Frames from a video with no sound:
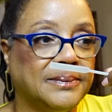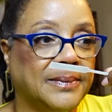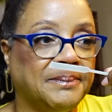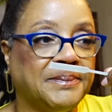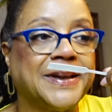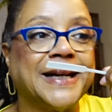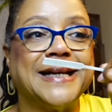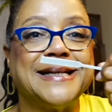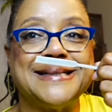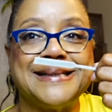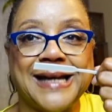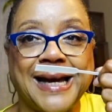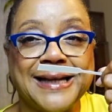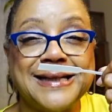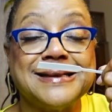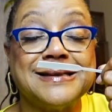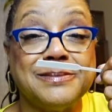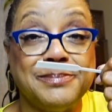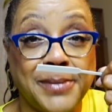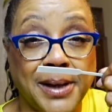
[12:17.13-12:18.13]
But I
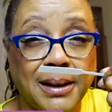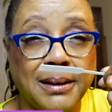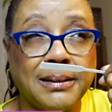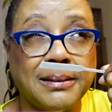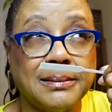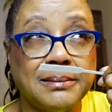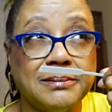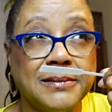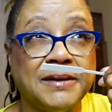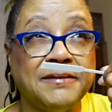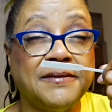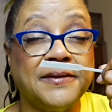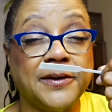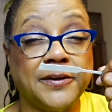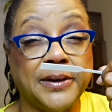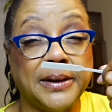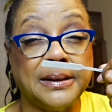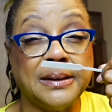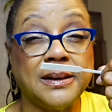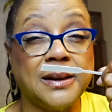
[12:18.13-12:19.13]
smell a
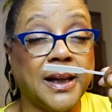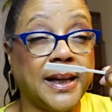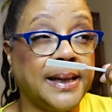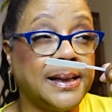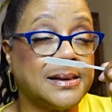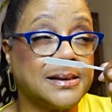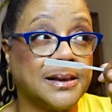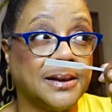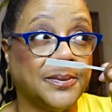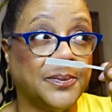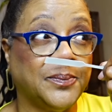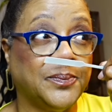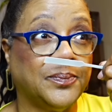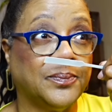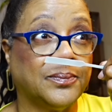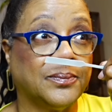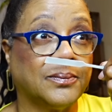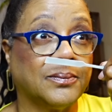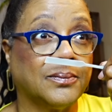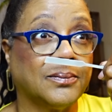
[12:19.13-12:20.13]
very light
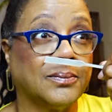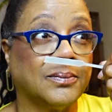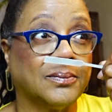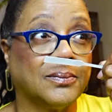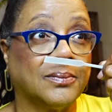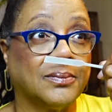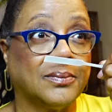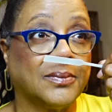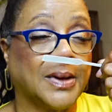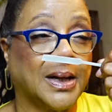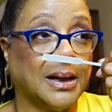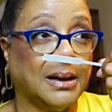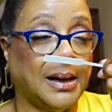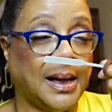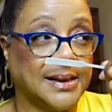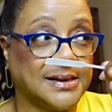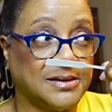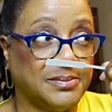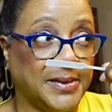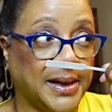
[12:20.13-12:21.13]

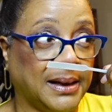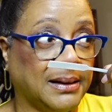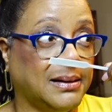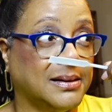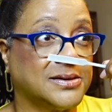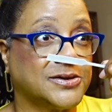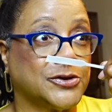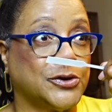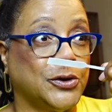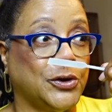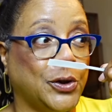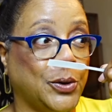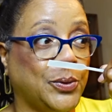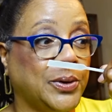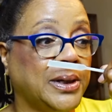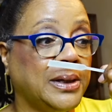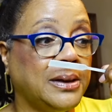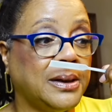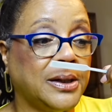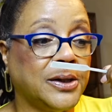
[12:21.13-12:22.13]
osmanthus note
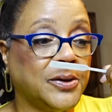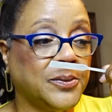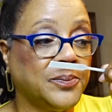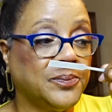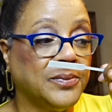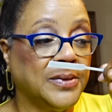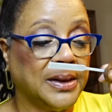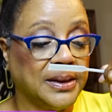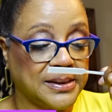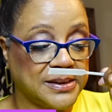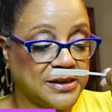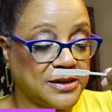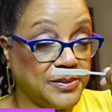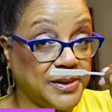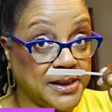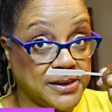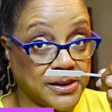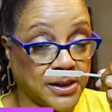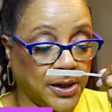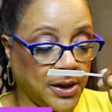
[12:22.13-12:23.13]
in here. This to
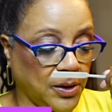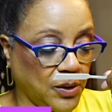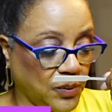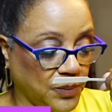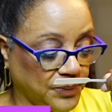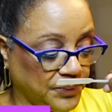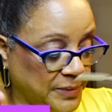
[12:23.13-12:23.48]
me is a go.